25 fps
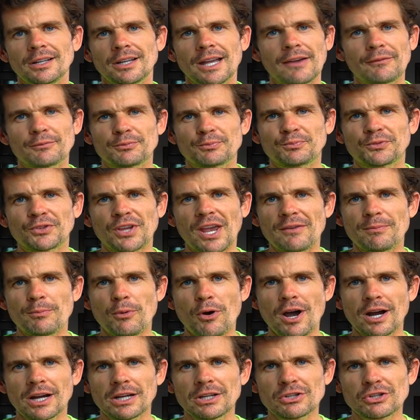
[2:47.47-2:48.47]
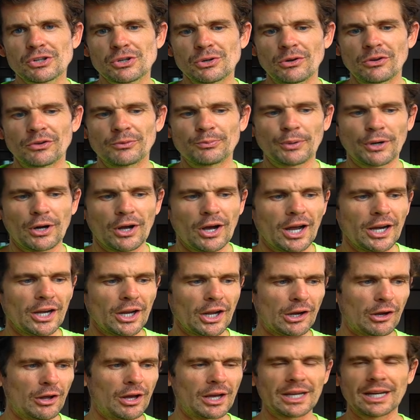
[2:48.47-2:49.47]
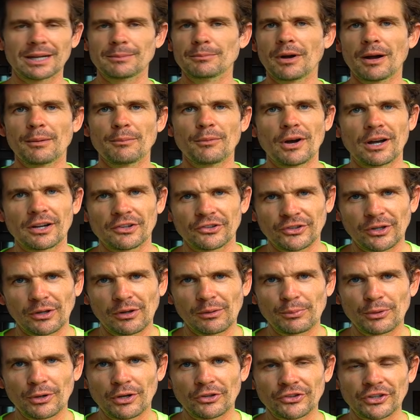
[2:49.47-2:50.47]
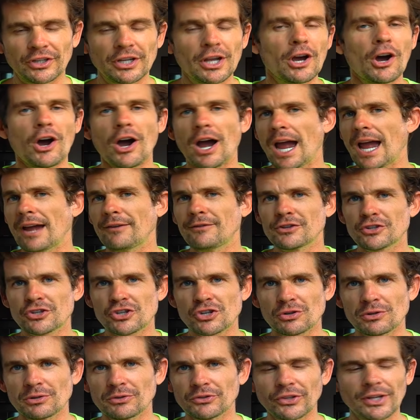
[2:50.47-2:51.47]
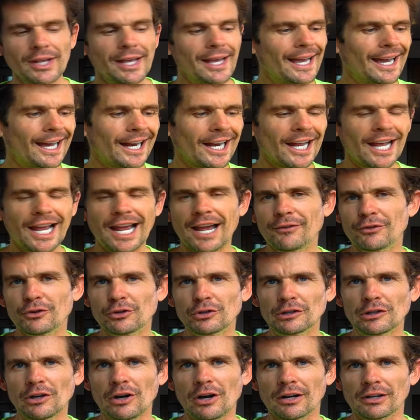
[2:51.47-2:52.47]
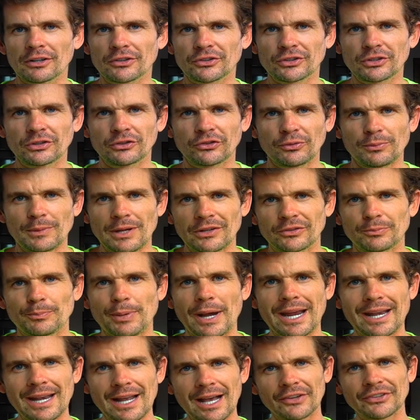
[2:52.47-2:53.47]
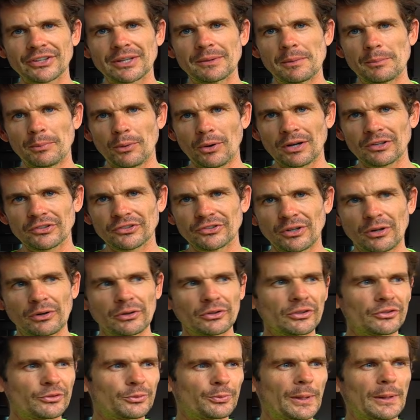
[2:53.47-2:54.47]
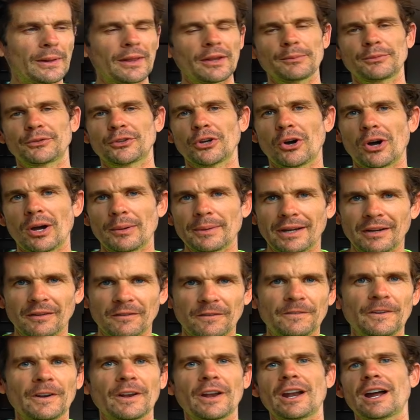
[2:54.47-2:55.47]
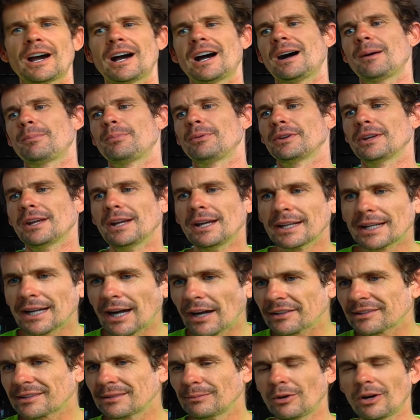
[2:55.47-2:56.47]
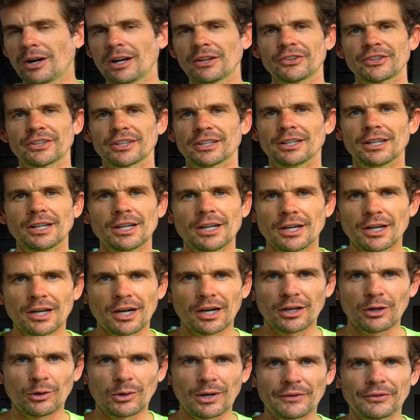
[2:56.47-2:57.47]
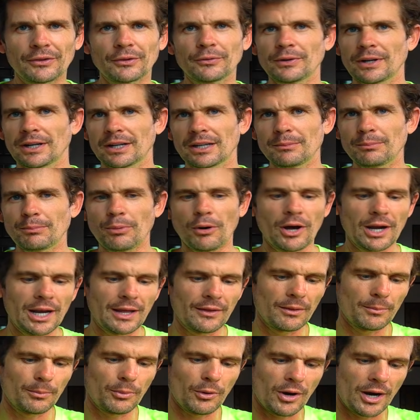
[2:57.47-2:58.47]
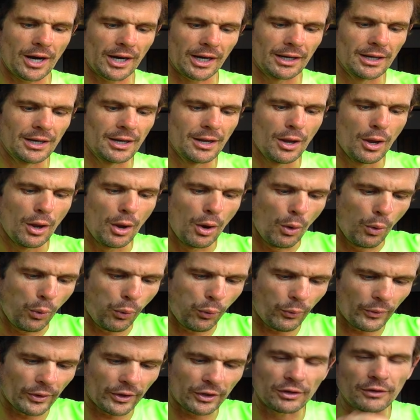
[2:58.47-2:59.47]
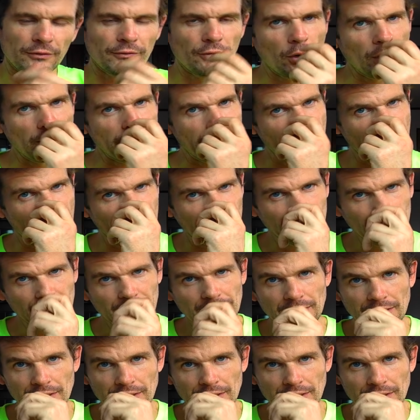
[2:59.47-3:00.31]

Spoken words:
Have bike insurance, but I don't like getting my bike stolen personally. I have insurance and I have good locks because for me it's a pain in the ass getting my bike stolen because I spend like time getting fitted up and customizing it. I don't have to fucking buy another bike when I can avoid that.